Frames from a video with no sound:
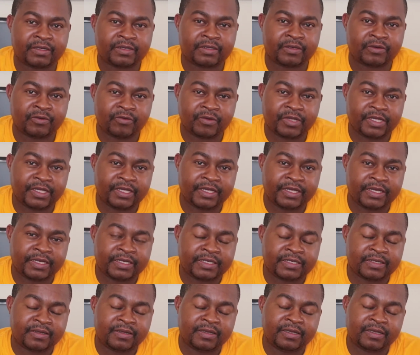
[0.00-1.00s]
looking
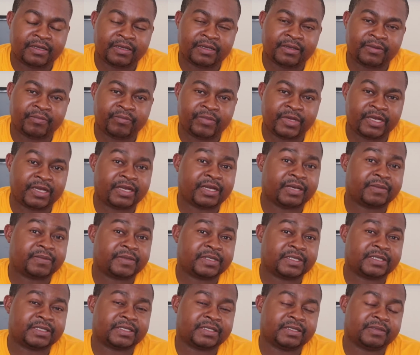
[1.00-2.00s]
at the backup
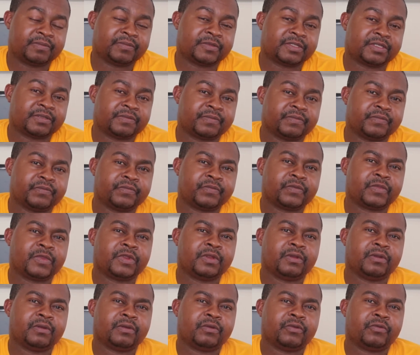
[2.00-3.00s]
systems,
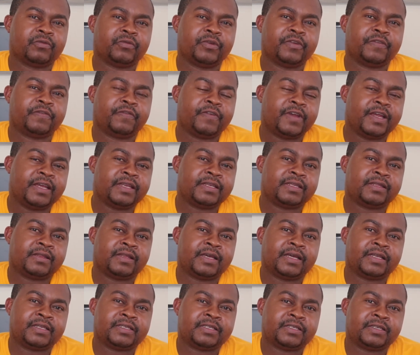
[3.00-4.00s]
we find
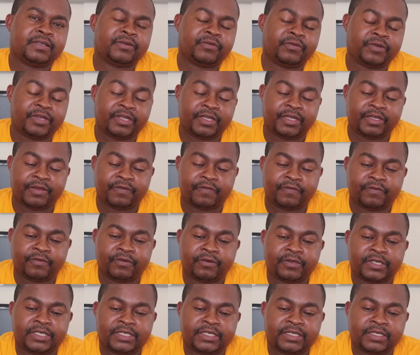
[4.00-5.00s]
that we have
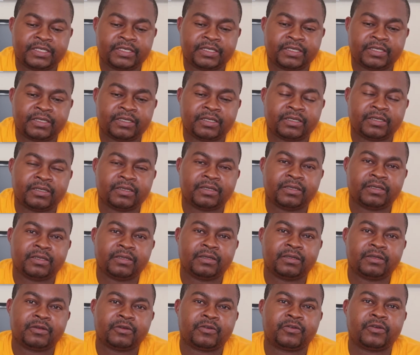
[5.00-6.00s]
got
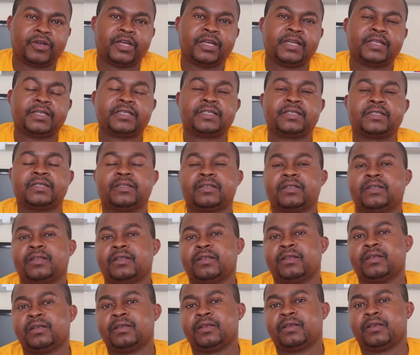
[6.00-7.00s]
quite
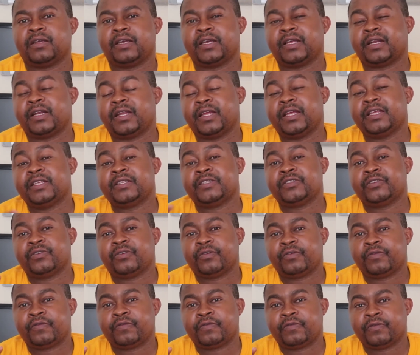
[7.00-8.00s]
a range
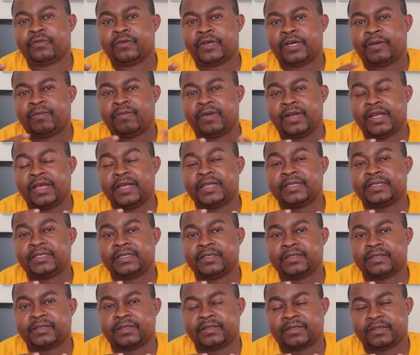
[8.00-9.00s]
of
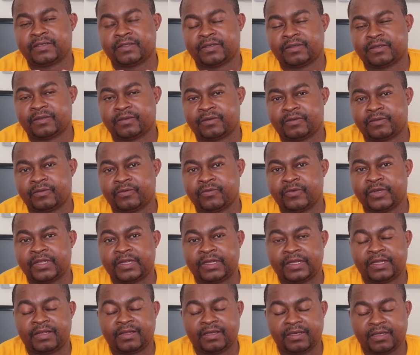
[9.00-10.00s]
appliances
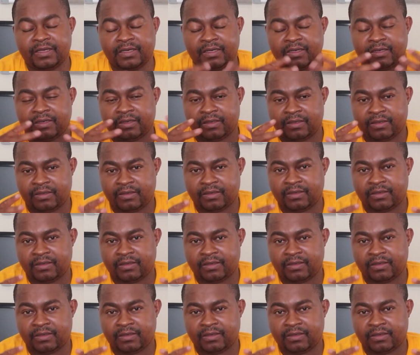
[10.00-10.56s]
within